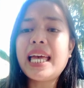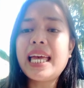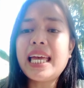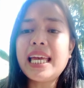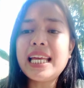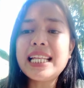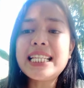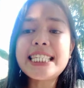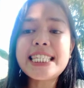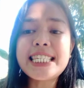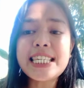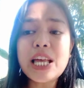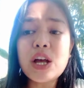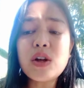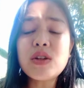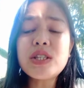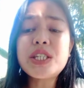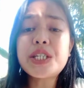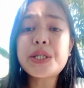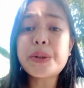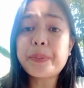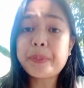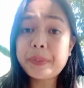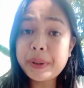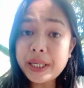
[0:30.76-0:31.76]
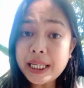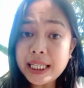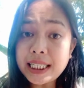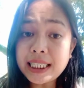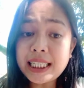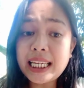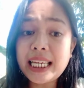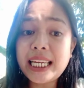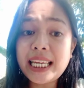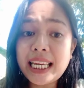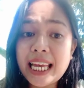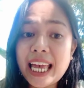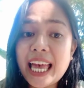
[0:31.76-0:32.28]
It sounds
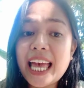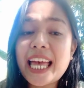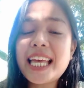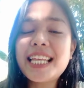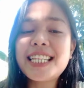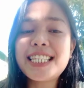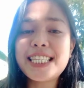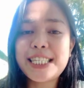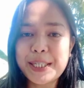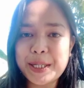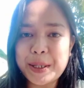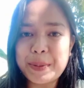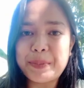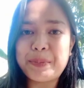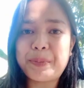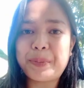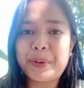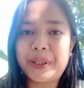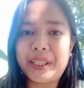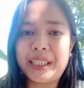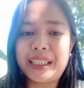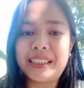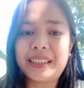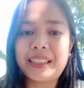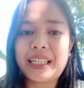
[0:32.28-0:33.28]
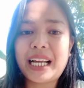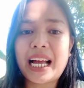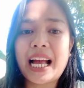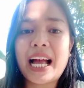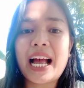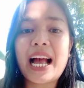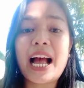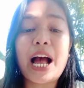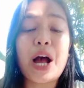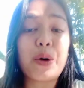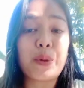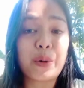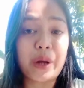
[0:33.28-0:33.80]
appealing and simple.
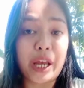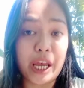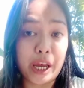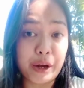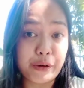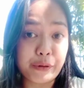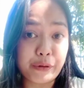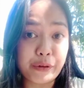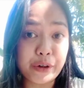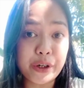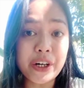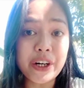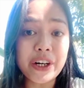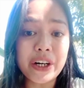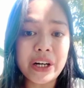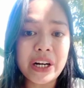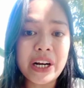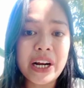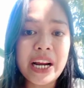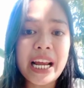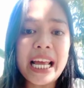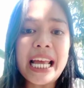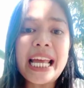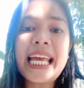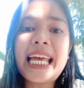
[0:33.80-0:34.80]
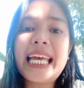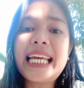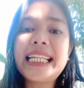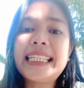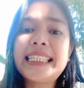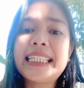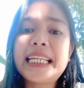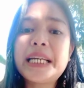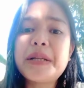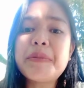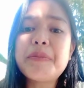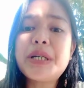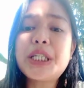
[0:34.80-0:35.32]
However,
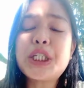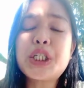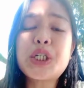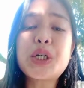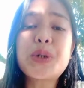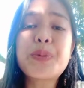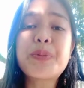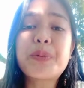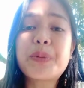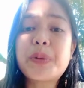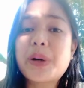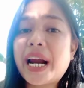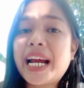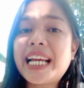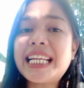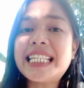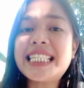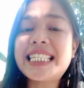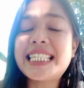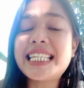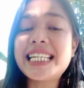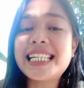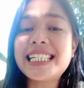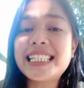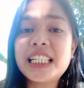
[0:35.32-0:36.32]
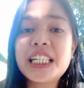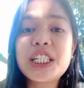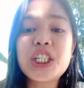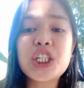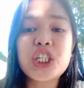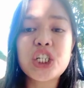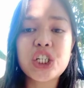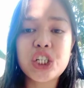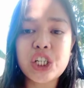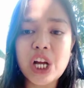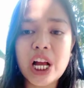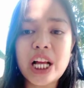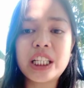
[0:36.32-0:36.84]
it can be surprisingly
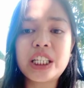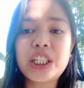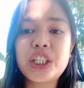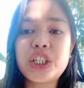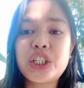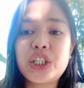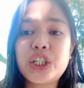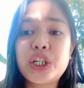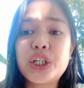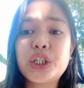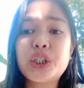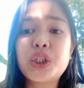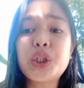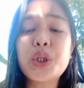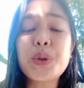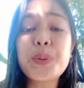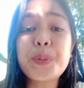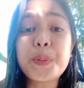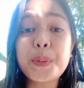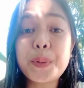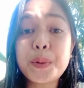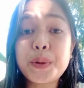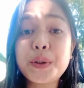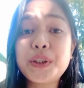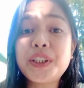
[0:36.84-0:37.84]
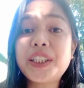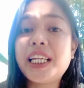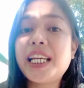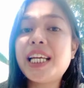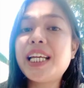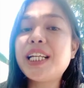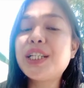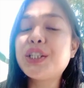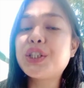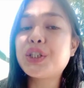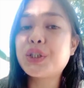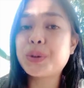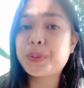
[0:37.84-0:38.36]
challenging to put
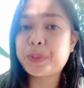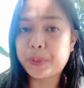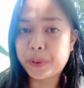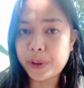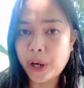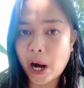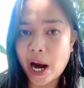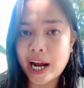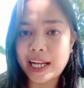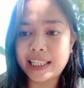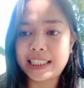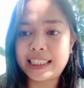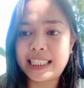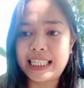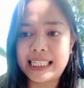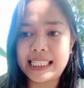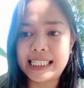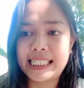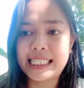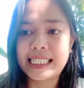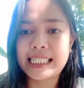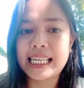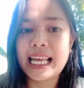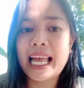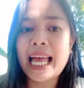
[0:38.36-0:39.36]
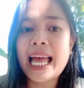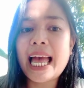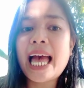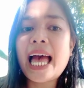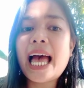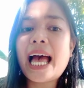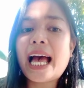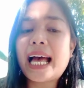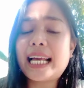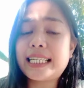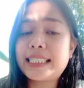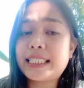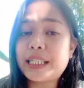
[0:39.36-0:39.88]
into practice.
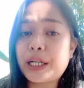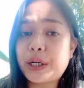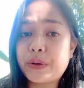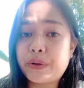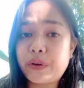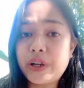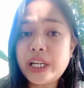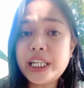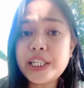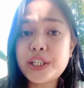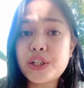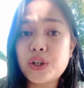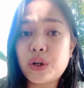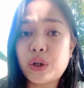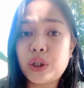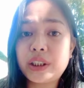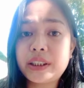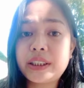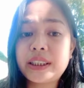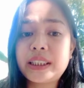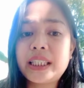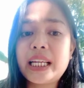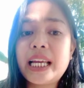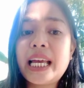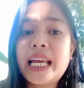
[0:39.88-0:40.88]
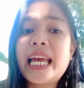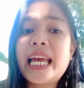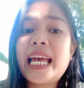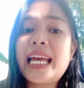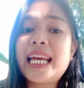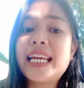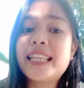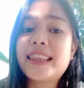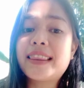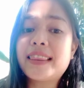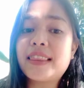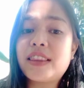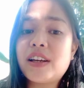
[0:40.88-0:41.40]
As a result,
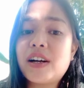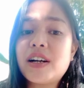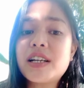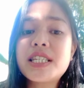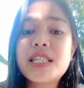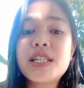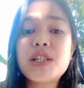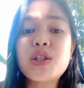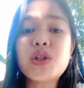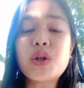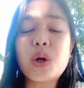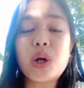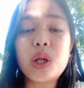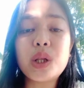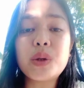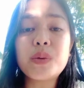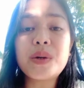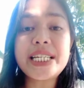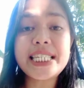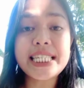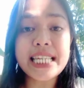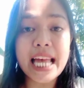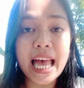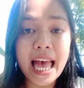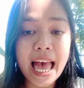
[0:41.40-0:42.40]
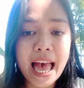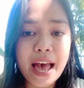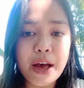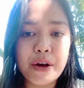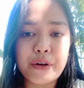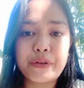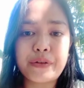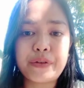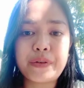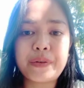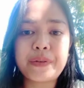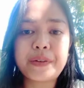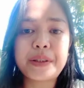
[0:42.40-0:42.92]
it doesn't always
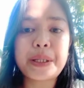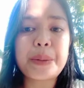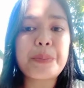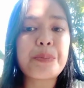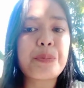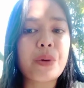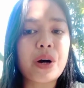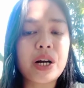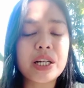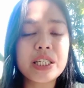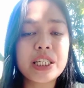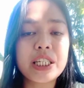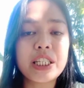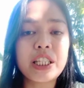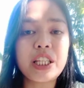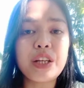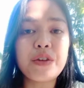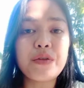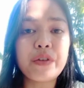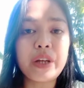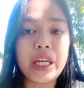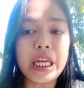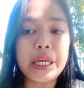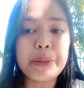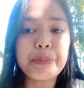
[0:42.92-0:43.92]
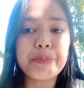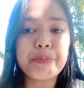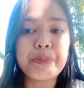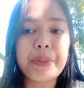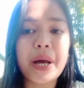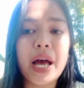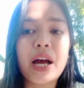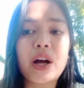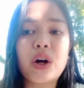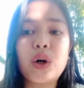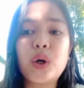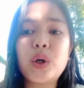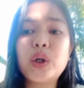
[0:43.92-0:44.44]
have the positive
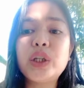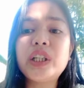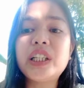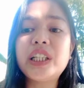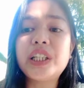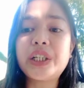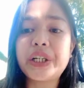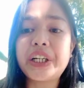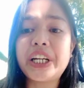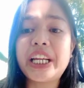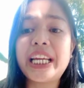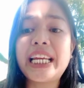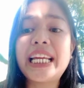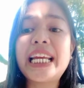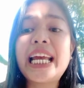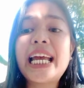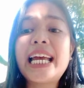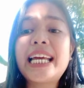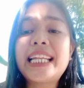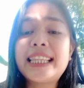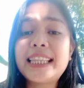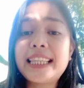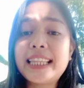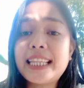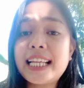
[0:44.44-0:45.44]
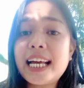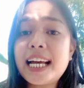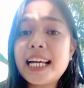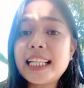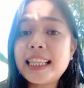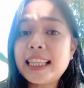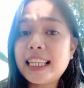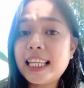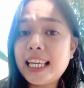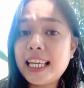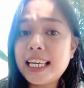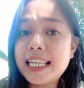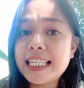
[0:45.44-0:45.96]
impact on learning
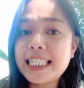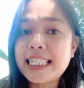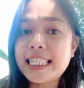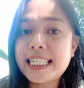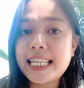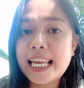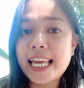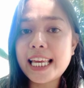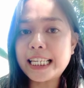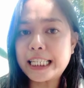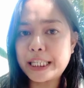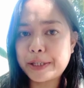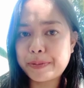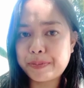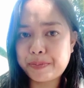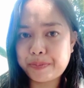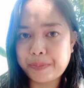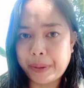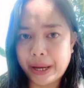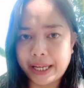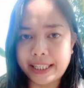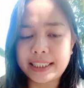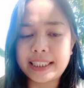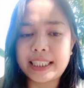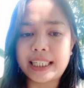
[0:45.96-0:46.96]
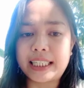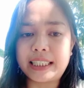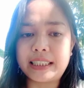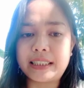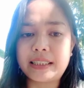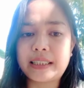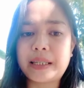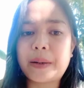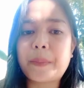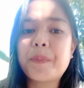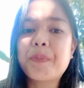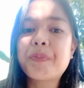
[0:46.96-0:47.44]
that is expected.